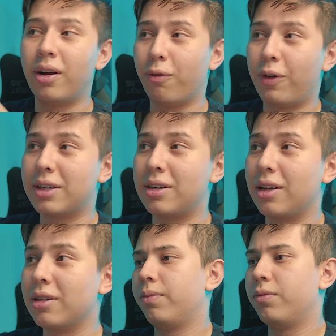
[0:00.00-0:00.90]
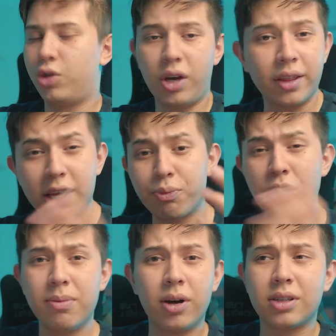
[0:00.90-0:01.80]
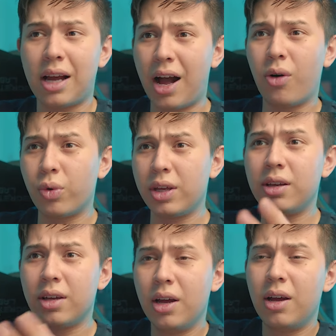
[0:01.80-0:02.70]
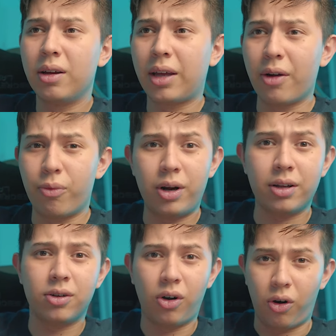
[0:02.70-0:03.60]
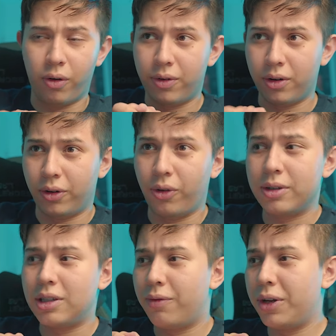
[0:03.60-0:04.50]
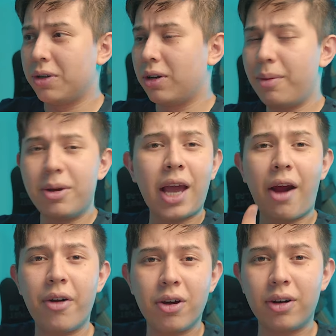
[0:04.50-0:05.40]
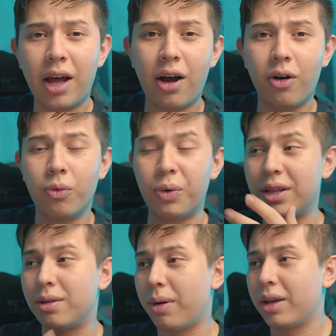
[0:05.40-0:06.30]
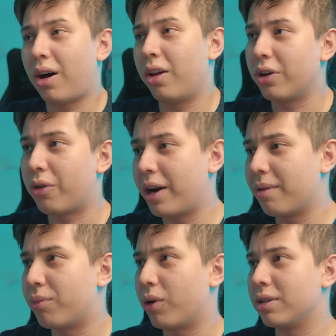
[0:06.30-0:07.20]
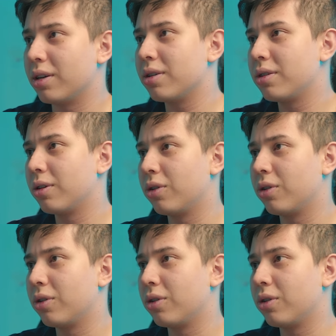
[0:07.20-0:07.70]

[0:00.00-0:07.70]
it and fix it. So yeah, that's pretty much how we get rid of noise in the video. Let me carry on now with my color grading process.